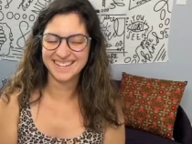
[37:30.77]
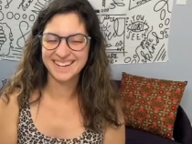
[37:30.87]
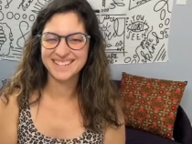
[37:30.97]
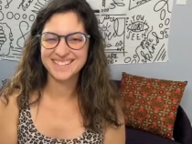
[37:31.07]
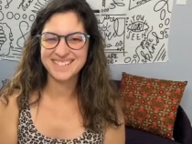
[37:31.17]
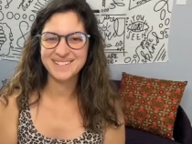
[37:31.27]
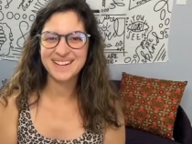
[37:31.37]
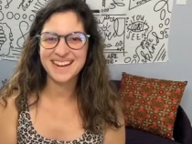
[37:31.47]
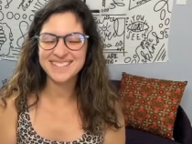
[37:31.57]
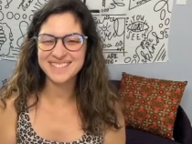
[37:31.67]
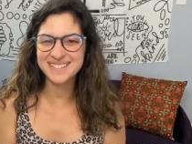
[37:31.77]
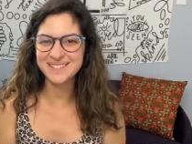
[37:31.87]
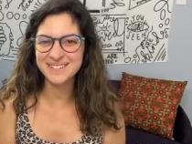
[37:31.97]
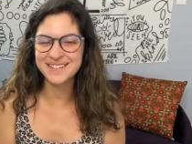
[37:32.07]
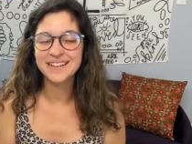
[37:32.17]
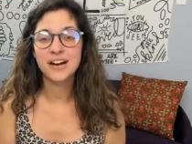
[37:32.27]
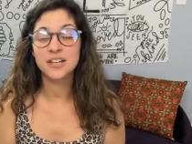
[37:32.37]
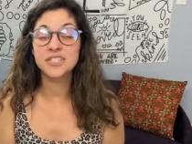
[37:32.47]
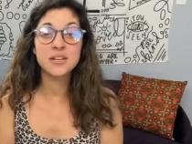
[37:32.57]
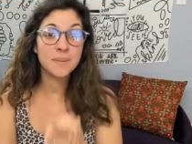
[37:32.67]
I'll see you guys soon.
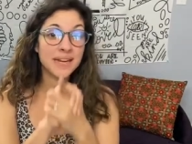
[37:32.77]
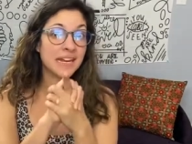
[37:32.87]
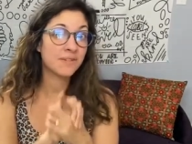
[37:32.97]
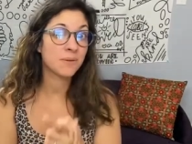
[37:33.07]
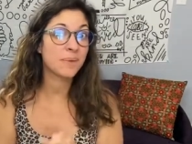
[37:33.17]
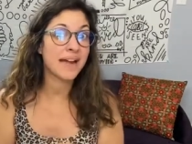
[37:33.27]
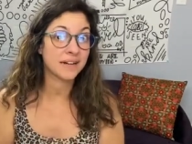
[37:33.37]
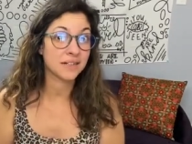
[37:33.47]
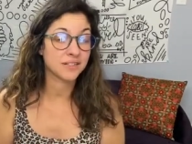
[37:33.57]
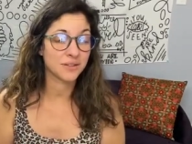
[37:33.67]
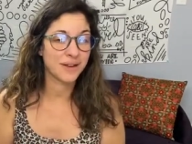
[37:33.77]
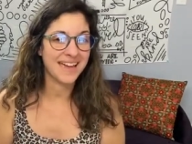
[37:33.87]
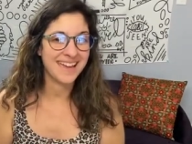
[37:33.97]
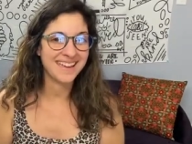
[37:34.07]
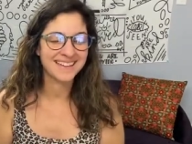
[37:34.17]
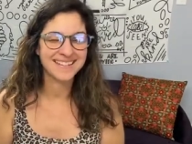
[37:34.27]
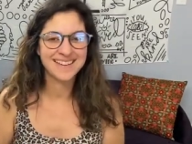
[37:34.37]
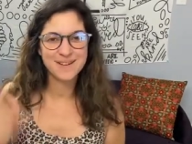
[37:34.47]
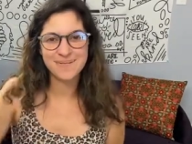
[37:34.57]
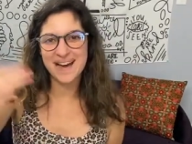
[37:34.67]
I'll see you Monday for practice, okay?
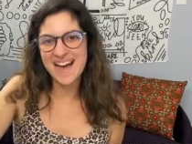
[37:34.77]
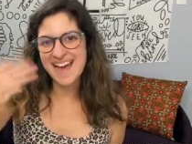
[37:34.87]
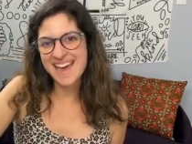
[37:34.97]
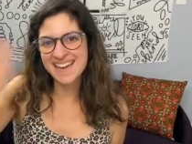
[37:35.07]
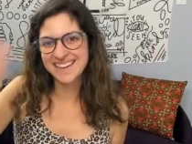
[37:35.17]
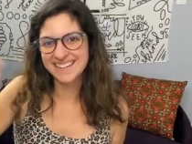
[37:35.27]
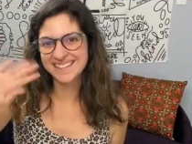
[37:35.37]
Bye.